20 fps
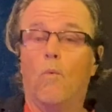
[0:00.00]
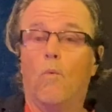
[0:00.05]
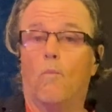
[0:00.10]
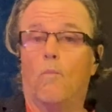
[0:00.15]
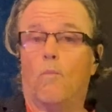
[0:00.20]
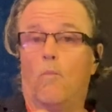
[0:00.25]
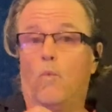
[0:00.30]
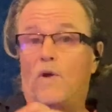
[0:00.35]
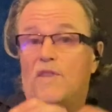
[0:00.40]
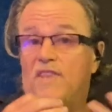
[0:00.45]

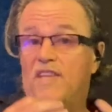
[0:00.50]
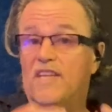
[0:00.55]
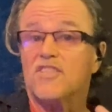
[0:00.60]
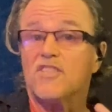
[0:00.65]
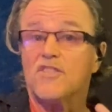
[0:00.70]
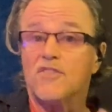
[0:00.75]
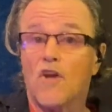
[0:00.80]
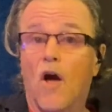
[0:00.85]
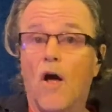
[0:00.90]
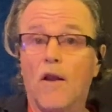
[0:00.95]
with
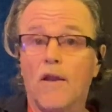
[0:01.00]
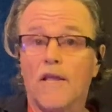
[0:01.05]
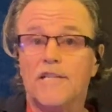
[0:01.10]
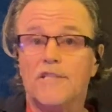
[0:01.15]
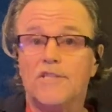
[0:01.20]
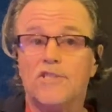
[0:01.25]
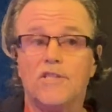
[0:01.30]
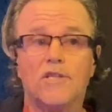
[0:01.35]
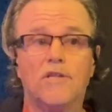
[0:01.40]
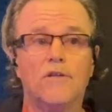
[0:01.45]
this
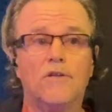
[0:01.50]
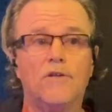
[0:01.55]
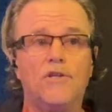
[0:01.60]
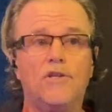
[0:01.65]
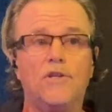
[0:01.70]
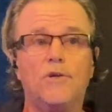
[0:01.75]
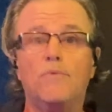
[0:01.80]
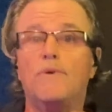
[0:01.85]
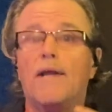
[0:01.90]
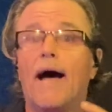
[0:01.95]
knowledge,
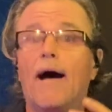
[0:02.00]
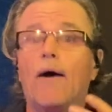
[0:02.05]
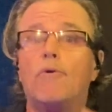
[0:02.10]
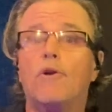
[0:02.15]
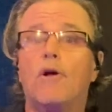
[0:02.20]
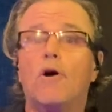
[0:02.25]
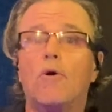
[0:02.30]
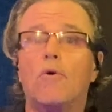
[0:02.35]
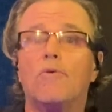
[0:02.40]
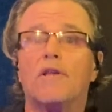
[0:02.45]
you now
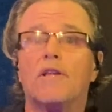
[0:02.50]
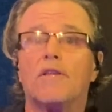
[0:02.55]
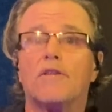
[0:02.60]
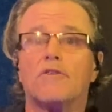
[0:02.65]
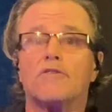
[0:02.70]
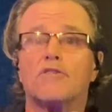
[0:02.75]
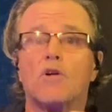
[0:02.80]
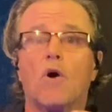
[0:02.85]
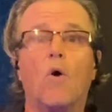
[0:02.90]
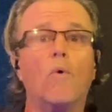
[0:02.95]
know that
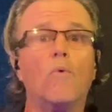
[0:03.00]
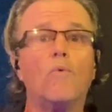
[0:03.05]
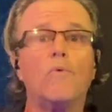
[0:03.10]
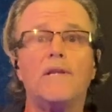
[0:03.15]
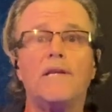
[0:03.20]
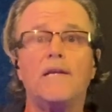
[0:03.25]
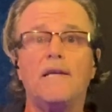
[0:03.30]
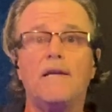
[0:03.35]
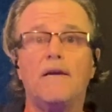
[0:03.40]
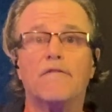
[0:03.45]
there's
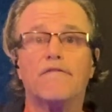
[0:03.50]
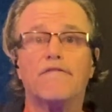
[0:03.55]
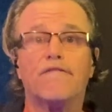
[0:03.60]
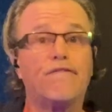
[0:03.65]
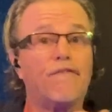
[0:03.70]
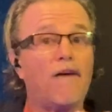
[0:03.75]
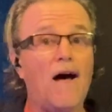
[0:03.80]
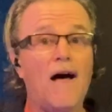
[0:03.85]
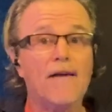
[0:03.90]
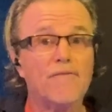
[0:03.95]
only
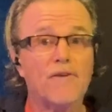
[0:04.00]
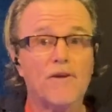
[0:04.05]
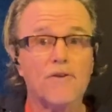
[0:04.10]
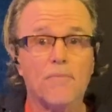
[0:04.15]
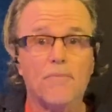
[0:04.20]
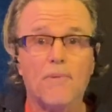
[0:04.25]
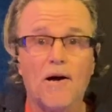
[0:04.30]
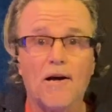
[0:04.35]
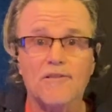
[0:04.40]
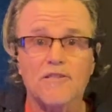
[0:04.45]
5 other
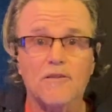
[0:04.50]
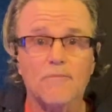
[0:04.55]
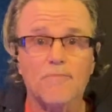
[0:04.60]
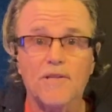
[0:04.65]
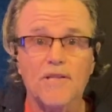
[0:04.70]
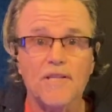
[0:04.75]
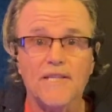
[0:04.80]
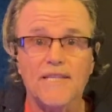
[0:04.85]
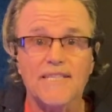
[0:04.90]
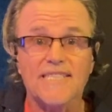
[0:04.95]

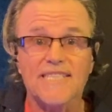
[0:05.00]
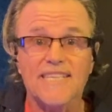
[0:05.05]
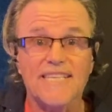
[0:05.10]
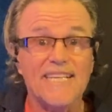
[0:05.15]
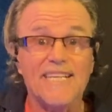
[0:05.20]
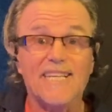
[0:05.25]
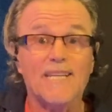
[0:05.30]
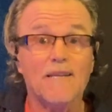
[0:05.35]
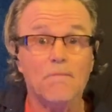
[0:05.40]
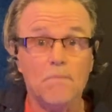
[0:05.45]
possibilities that
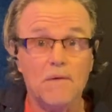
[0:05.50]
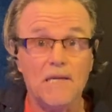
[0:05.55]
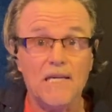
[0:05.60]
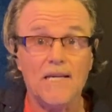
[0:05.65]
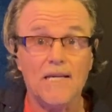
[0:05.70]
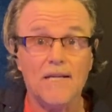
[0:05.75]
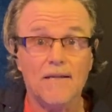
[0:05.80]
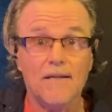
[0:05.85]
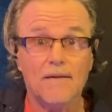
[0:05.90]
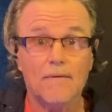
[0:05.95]
it can
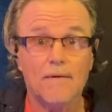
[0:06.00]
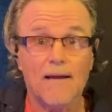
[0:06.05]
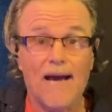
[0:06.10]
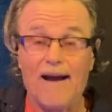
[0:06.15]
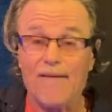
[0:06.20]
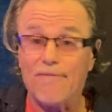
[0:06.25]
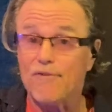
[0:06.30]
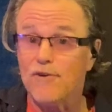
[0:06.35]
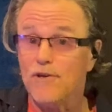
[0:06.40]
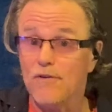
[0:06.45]
be
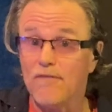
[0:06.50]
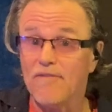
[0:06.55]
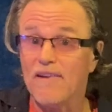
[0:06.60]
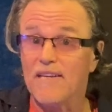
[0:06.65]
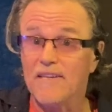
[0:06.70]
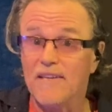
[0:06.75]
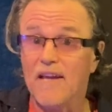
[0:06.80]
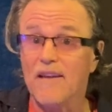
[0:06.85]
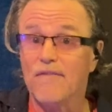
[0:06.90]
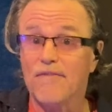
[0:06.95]
after you've
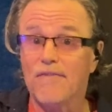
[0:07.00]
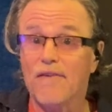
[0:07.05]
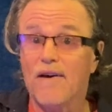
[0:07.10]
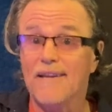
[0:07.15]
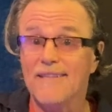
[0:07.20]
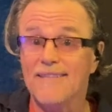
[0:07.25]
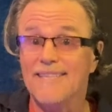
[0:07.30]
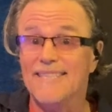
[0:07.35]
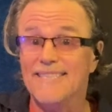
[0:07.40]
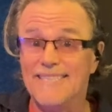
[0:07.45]

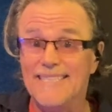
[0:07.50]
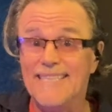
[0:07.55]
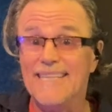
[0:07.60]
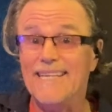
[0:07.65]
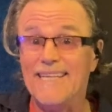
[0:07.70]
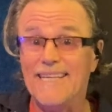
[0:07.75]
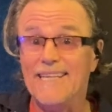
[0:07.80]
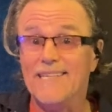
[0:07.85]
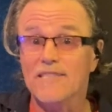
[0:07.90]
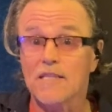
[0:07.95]
identified the
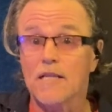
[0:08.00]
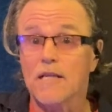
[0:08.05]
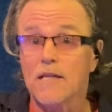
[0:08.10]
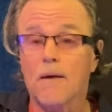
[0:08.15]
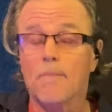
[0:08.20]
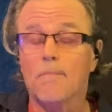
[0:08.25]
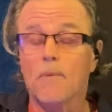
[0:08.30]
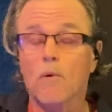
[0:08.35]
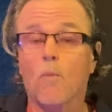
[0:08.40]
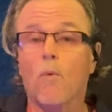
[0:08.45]
D as the
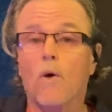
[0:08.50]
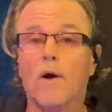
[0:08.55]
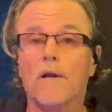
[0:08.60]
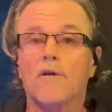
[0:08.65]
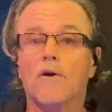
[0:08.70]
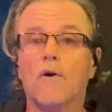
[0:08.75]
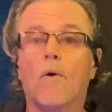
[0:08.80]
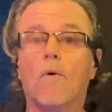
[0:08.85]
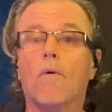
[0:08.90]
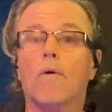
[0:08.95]
number 1
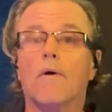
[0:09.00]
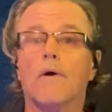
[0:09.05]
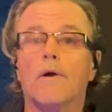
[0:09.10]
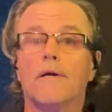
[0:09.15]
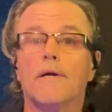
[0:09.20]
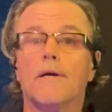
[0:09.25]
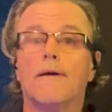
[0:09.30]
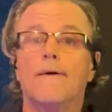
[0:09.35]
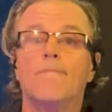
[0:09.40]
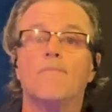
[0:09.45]
chord.
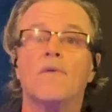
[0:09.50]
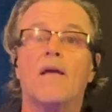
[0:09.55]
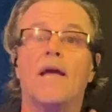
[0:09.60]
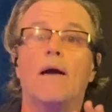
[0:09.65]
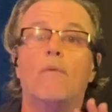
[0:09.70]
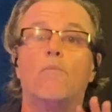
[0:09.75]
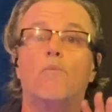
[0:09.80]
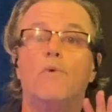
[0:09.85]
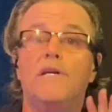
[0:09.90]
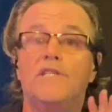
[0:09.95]

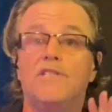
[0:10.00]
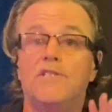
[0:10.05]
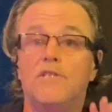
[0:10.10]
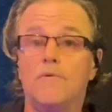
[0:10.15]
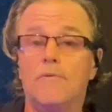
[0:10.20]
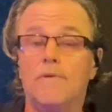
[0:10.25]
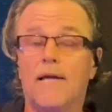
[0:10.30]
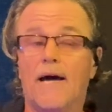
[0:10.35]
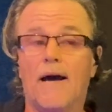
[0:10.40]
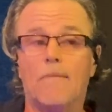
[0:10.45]
And we
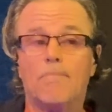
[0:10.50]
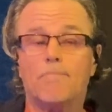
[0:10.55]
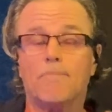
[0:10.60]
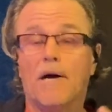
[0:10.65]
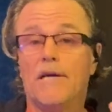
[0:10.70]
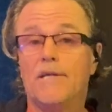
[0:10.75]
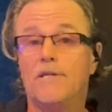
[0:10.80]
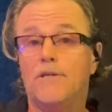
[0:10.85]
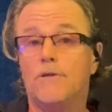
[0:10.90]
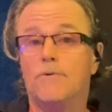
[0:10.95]
do that
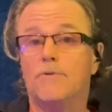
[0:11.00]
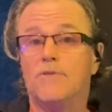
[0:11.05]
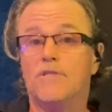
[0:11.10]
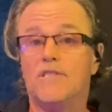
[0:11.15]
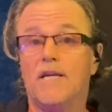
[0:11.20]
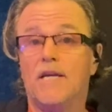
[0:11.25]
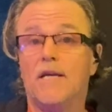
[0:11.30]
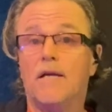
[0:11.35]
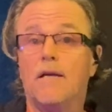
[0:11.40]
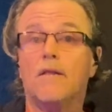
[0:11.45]
by
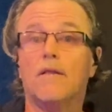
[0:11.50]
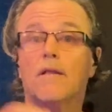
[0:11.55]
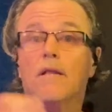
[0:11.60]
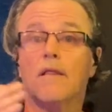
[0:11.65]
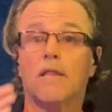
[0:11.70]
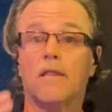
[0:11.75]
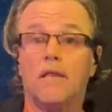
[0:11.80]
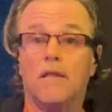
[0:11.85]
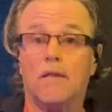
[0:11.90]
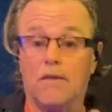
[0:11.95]
using
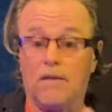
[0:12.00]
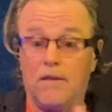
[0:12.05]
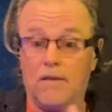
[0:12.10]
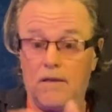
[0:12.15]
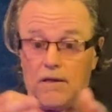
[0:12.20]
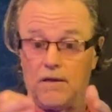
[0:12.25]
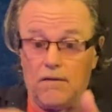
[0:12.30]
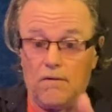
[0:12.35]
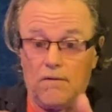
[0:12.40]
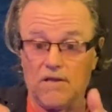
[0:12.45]

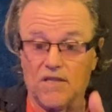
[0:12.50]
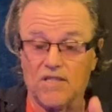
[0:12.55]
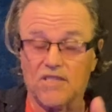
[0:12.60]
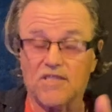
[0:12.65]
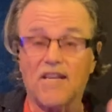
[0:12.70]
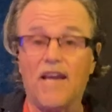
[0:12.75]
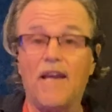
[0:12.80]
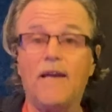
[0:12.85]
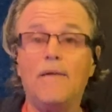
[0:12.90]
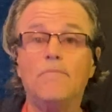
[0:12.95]
the
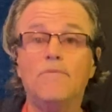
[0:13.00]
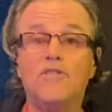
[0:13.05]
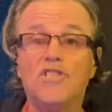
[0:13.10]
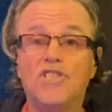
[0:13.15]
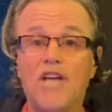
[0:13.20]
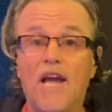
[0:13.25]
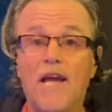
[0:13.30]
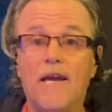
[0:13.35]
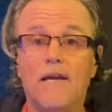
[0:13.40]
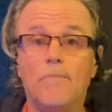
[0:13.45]
same
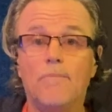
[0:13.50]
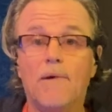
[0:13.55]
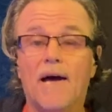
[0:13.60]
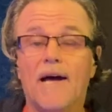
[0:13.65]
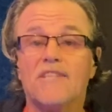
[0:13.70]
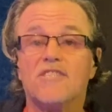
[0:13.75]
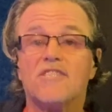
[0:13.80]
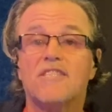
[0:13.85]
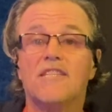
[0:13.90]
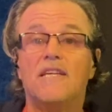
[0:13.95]
shape
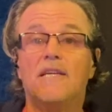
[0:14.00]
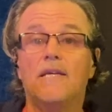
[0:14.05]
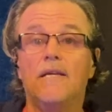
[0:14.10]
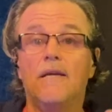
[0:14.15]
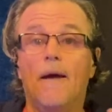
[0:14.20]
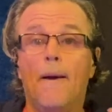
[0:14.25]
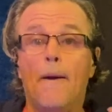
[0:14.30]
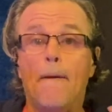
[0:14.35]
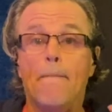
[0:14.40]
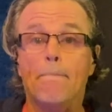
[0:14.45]
as the
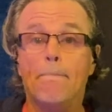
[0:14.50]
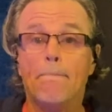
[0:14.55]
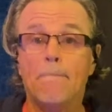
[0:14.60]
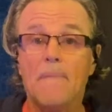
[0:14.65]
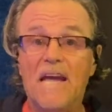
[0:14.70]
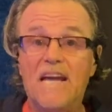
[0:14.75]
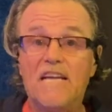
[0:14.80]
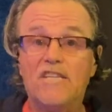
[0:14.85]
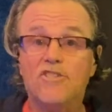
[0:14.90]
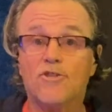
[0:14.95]

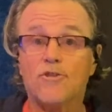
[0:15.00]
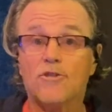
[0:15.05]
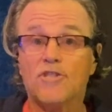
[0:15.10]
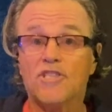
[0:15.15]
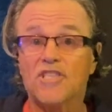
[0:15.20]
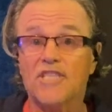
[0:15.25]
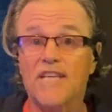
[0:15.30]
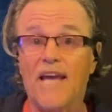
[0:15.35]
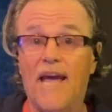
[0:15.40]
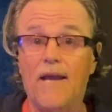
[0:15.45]
major
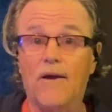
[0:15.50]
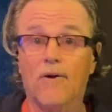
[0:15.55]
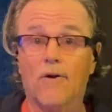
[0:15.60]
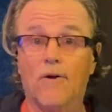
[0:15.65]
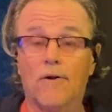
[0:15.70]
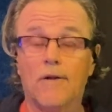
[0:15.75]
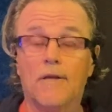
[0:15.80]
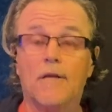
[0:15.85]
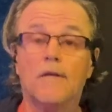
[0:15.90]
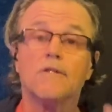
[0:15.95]
scale.
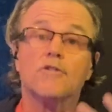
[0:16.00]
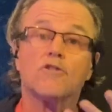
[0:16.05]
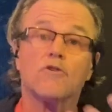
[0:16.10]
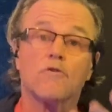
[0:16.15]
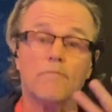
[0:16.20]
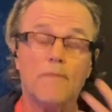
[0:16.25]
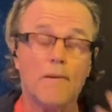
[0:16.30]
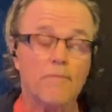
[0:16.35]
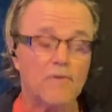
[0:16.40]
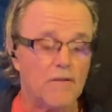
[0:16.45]
So
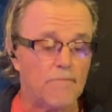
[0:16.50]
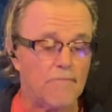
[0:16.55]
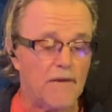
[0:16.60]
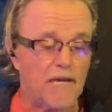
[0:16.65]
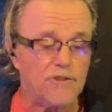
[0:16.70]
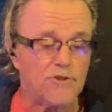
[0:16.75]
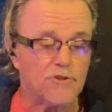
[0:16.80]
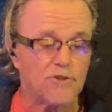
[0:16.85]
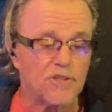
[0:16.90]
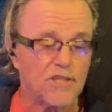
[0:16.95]
remember the
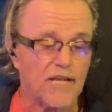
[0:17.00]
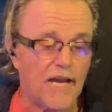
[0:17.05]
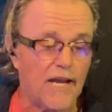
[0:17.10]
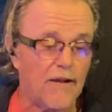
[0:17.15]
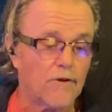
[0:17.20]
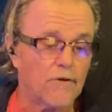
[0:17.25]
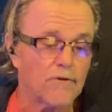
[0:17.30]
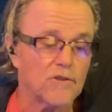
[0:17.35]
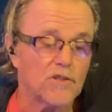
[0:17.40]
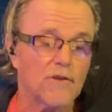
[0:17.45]
major
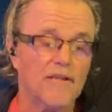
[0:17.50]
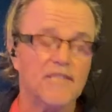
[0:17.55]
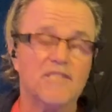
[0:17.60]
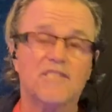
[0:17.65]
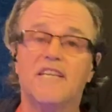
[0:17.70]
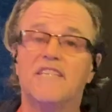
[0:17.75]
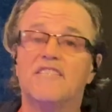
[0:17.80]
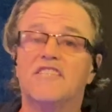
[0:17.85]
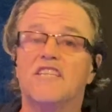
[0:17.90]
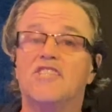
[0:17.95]
scale? So let's
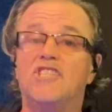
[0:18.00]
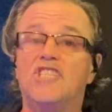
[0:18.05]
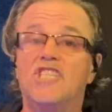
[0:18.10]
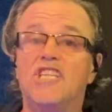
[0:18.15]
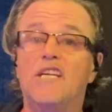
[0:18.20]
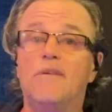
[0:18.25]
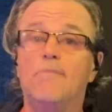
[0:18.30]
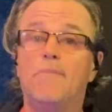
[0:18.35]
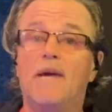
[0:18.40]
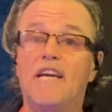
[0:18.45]
say it's a
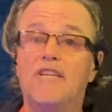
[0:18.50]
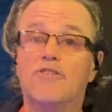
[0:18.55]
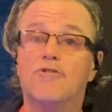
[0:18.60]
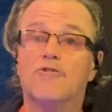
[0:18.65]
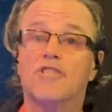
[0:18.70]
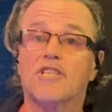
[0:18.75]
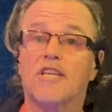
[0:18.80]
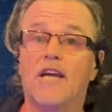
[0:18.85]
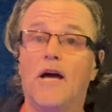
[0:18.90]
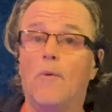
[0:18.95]
G major
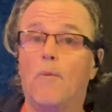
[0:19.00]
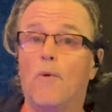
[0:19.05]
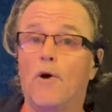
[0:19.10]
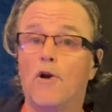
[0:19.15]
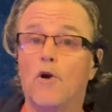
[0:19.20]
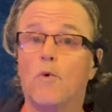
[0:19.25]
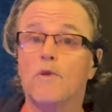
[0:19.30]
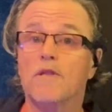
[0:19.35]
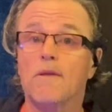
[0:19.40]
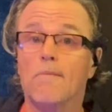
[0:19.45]
scale. You want to
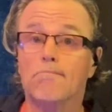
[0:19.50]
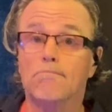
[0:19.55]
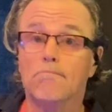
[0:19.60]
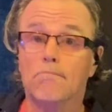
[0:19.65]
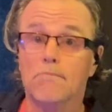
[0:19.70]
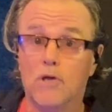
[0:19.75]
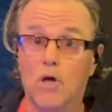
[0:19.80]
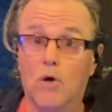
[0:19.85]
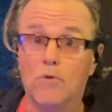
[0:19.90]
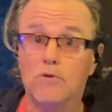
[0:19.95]
know what the
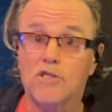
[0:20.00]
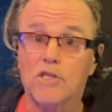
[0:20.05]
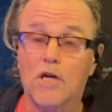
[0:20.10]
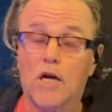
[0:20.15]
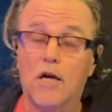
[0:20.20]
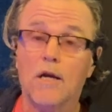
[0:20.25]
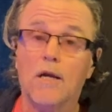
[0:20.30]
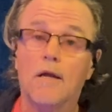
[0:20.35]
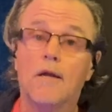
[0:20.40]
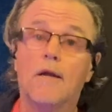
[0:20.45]
notes
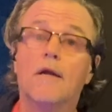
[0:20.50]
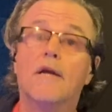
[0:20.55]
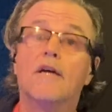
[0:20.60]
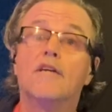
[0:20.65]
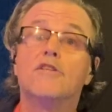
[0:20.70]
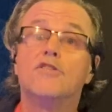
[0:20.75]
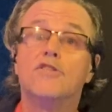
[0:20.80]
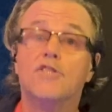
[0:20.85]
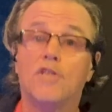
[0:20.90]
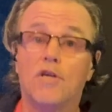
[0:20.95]
are?
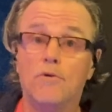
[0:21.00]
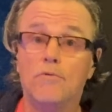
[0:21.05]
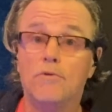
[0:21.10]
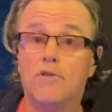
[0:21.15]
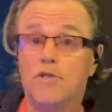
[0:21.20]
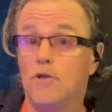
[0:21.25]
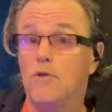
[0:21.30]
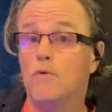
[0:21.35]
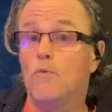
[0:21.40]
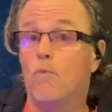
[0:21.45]

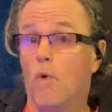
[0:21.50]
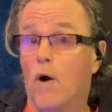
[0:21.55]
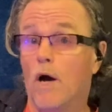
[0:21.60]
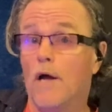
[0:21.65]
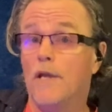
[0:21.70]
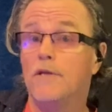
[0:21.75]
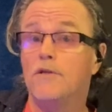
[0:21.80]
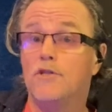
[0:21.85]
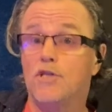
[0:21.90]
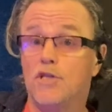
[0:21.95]

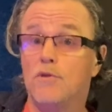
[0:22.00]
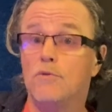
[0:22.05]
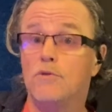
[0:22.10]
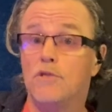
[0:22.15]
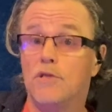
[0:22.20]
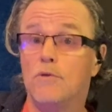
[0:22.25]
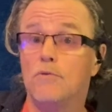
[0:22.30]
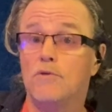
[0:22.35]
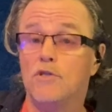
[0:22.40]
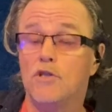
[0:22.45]
2-2-1,
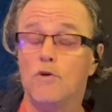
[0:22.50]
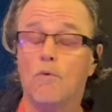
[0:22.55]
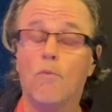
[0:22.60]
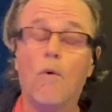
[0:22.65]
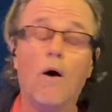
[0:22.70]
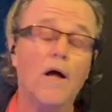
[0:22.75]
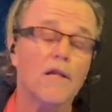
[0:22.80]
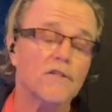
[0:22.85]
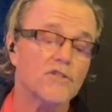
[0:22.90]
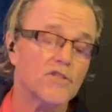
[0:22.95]

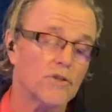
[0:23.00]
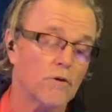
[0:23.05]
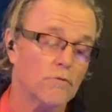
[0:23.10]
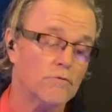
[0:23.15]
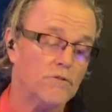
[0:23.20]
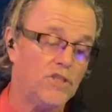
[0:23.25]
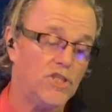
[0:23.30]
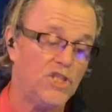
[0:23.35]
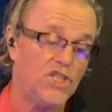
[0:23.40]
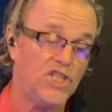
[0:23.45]
2-2-2-1. So
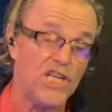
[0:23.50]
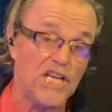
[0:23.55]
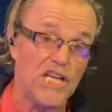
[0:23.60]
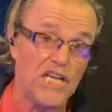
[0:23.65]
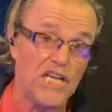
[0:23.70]
G,